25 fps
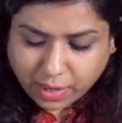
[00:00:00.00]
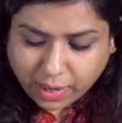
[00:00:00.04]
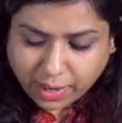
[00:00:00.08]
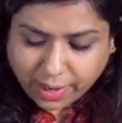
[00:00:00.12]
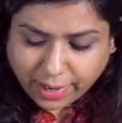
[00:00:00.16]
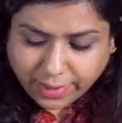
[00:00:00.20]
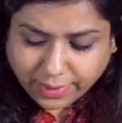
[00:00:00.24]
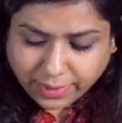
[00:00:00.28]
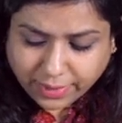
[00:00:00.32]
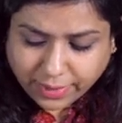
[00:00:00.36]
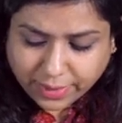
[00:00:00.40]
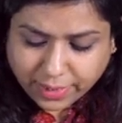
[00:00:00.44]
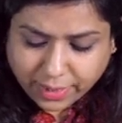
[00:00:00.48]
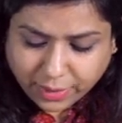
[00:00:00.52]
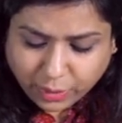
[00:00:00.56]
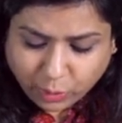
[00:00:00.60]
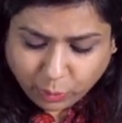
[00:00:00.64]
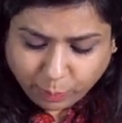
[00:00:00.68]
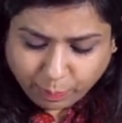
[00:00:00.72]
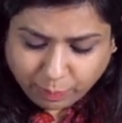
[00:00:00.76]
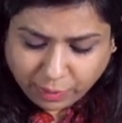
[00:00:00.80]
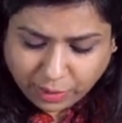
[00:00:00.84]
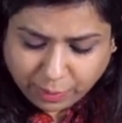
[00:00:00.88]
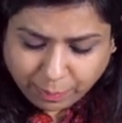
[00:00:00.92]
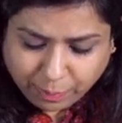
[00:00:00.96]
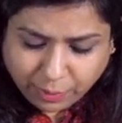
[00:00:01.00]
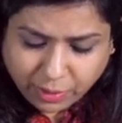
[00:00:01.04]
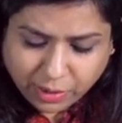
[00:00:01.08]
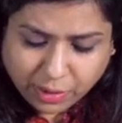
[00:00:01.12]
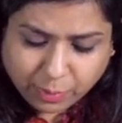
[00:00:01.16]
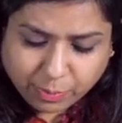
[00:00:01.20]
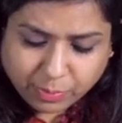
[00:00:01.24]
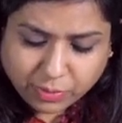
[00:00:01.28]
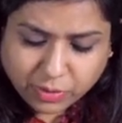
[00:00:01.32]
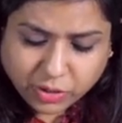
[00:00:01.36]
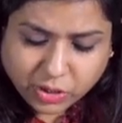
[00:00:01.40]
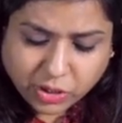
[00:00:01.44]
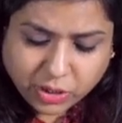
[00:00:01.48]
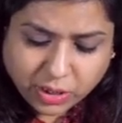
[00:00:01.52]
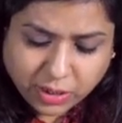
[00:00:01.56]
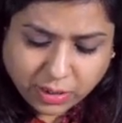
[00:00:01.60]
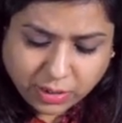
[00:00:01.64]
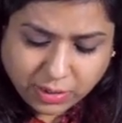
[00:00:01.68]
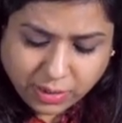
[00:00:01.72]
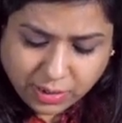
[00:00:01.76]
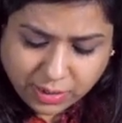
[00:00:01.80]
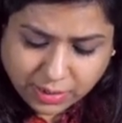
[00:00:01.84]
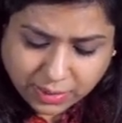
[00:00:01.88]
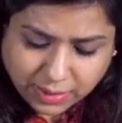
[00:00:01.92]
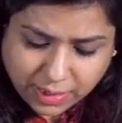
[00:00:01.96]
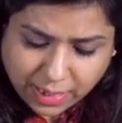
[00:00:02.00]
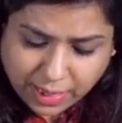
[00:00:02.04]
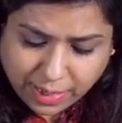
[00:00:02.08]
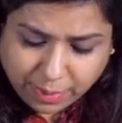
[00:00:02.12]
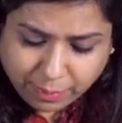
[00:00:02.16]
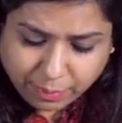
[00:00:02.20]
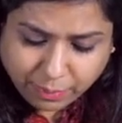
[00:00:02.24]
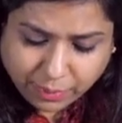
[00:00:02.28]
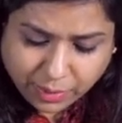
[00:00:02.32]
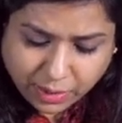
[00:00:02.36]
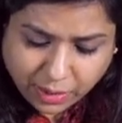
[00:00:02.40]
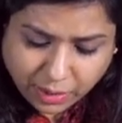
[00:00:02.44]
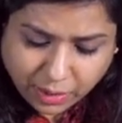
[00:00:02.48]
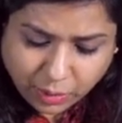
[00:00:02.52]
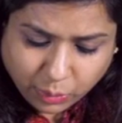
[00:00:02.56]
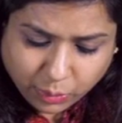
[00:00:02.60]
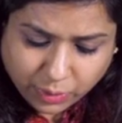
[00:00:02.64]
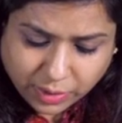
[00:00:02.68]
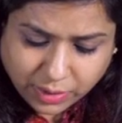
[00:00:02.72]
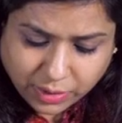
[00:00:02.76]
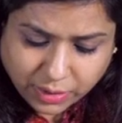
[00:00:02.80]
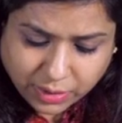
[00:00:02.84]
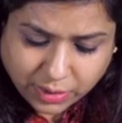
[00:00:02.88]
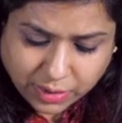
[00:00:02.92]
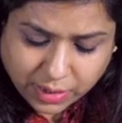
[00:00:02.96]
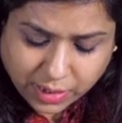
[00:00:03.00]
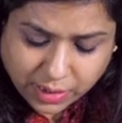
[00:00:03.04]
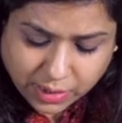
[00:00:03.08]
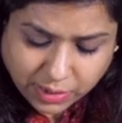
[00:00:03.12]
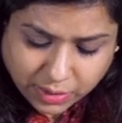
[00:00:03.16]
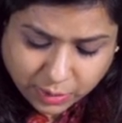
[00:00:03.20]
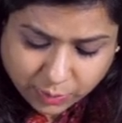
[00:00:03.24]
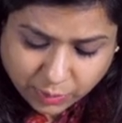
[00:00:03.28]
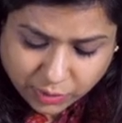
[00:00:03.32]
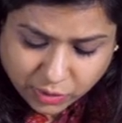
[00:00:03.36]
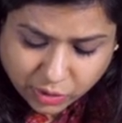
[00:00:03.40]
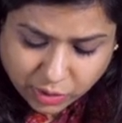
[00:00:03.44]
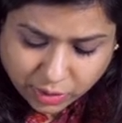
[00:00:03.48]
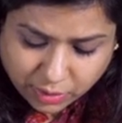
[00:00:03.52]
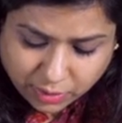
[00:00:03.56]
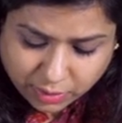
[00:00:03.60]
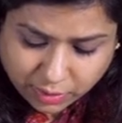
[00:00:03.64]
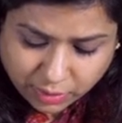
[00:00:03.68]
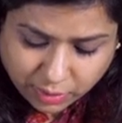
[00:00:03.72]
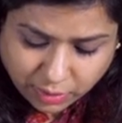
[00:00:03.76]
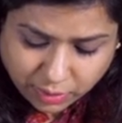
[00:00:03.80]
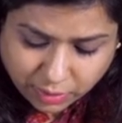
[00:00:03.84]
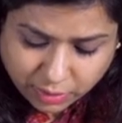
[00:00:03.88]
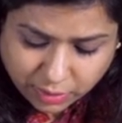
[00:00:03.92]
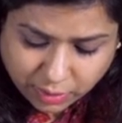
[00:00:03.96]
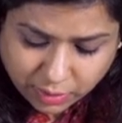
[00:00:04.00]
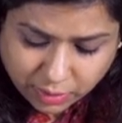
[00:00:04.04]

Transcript: And can you people appreciate these empty looking cells which are there?